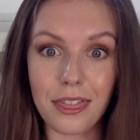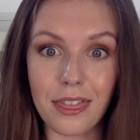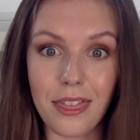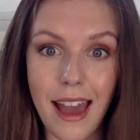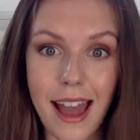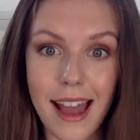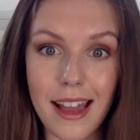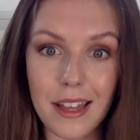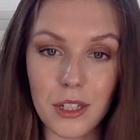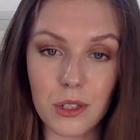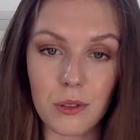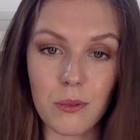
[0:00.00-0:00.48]

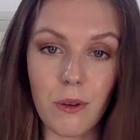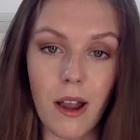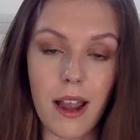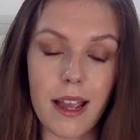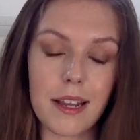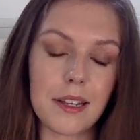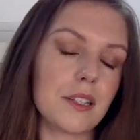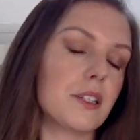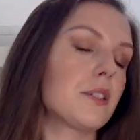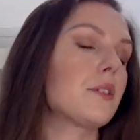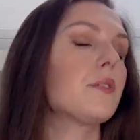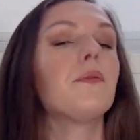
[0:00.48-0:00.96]
That's
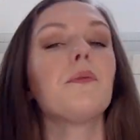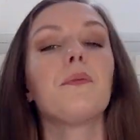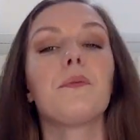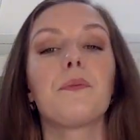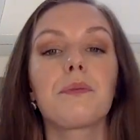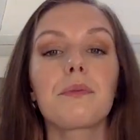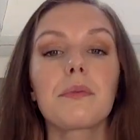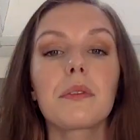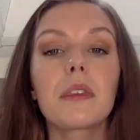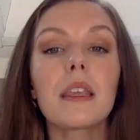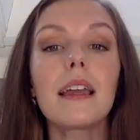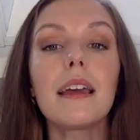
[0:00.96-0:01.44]
right.
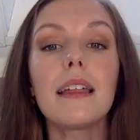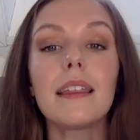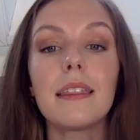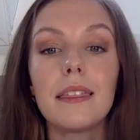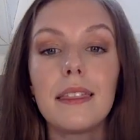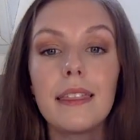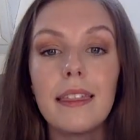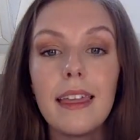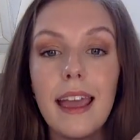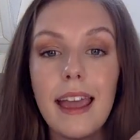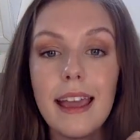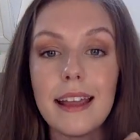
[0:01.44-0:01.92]

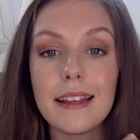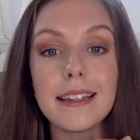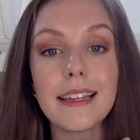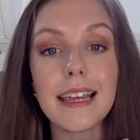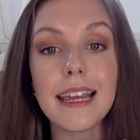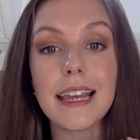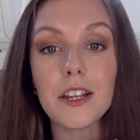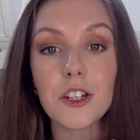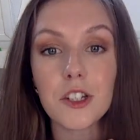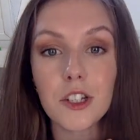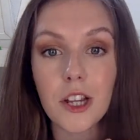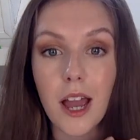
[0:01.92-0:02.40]
Their
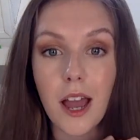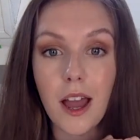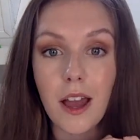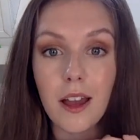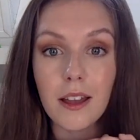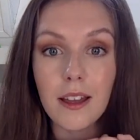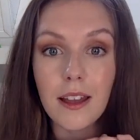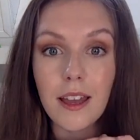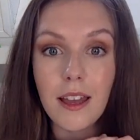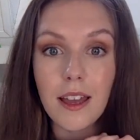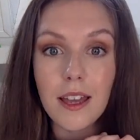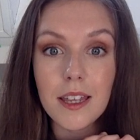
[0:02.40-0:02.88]
teacher
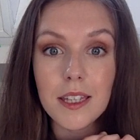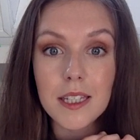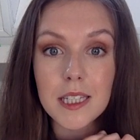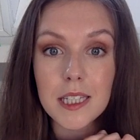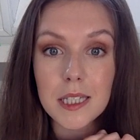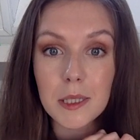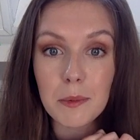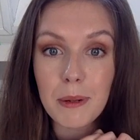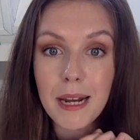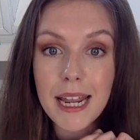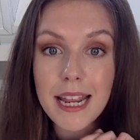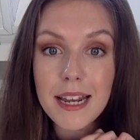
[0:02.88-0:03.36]

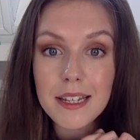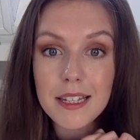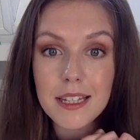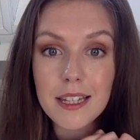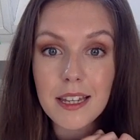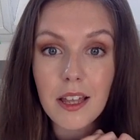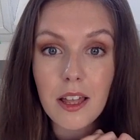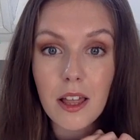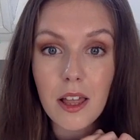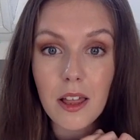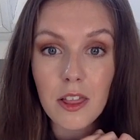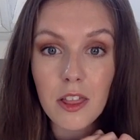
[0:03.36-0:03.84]
split
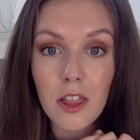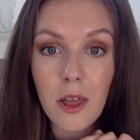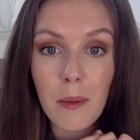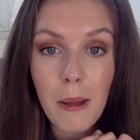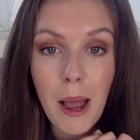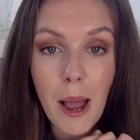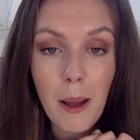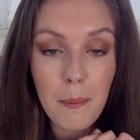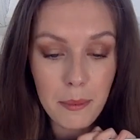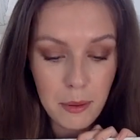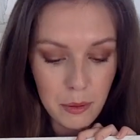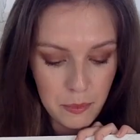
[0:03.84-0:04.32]
them
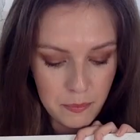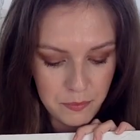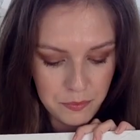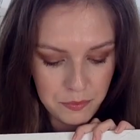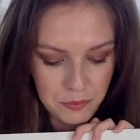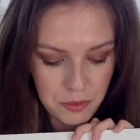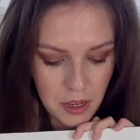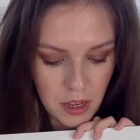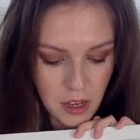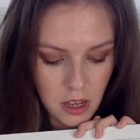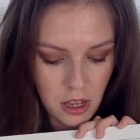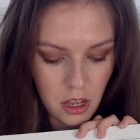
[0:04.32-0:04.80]
up.
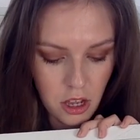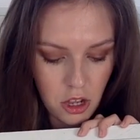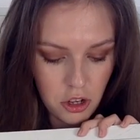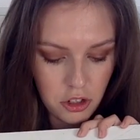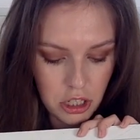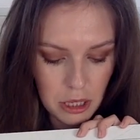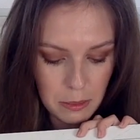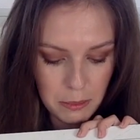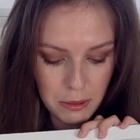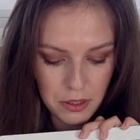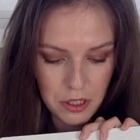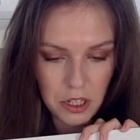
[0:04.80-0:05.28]

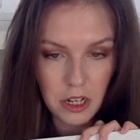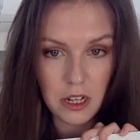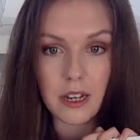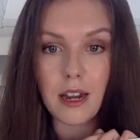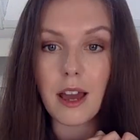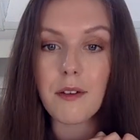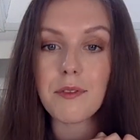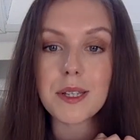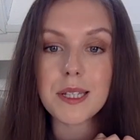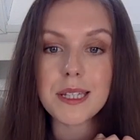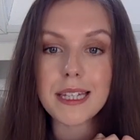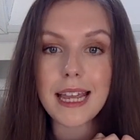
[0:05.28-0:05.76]
She put
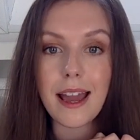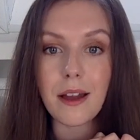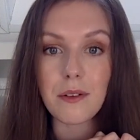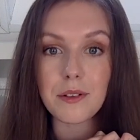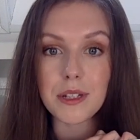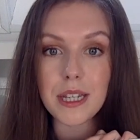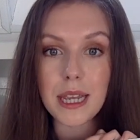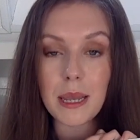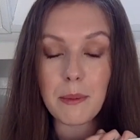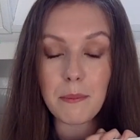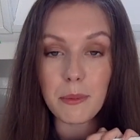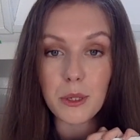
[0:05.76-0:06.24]
another
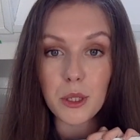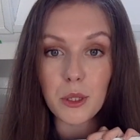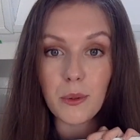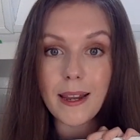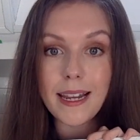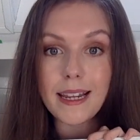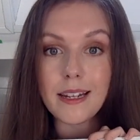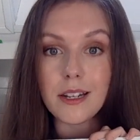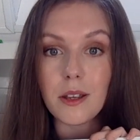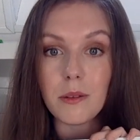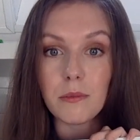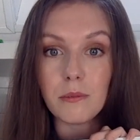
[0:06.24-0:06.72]
sound in
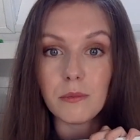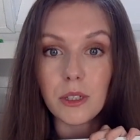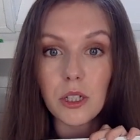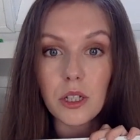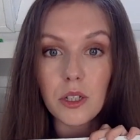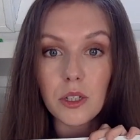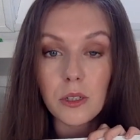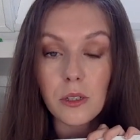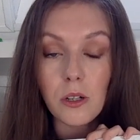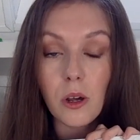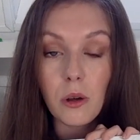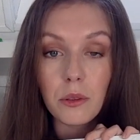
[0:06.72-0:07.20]
between them to
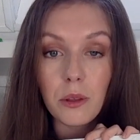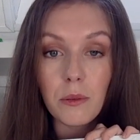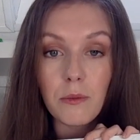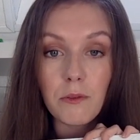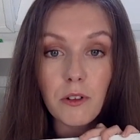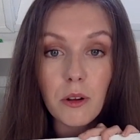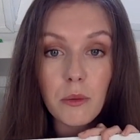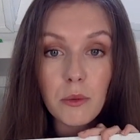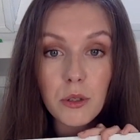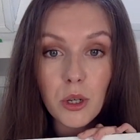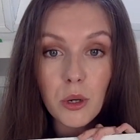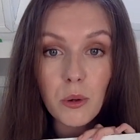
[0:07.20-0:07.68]
stop them
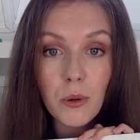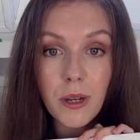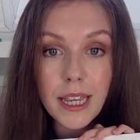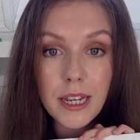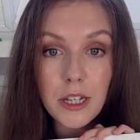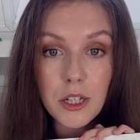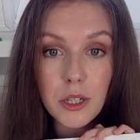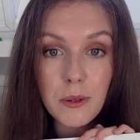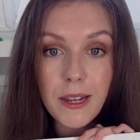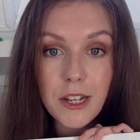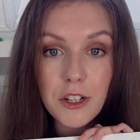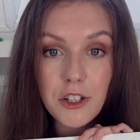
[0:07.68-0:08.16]
from
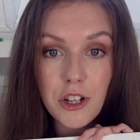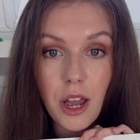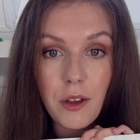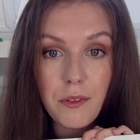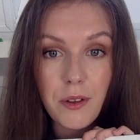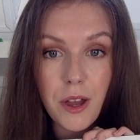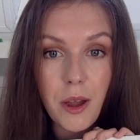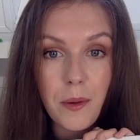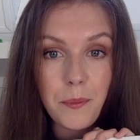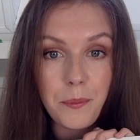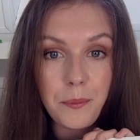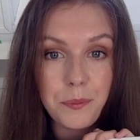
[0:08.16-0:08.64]
talking to each
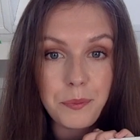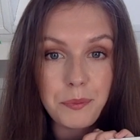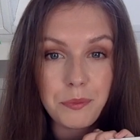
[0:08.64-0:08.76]
other.